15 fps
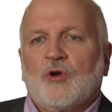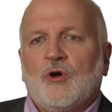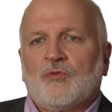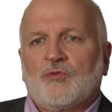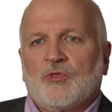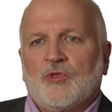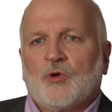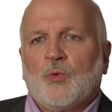
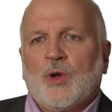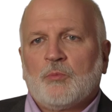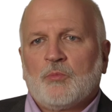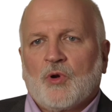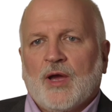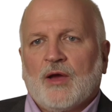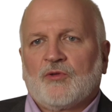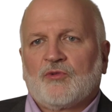over their web
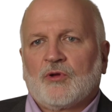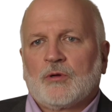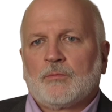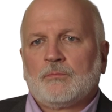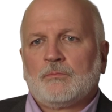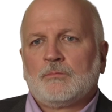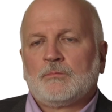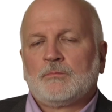browser.
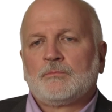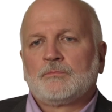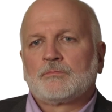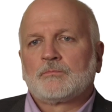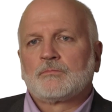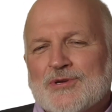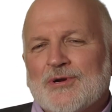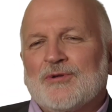
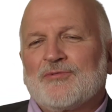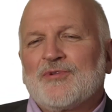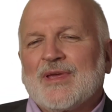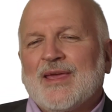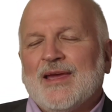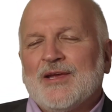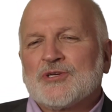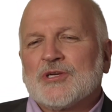
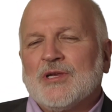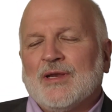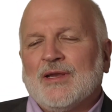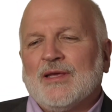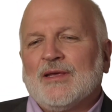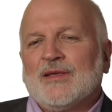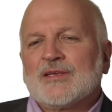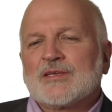Certification
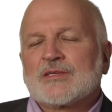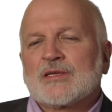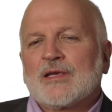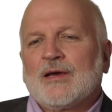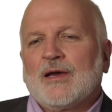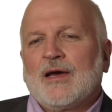is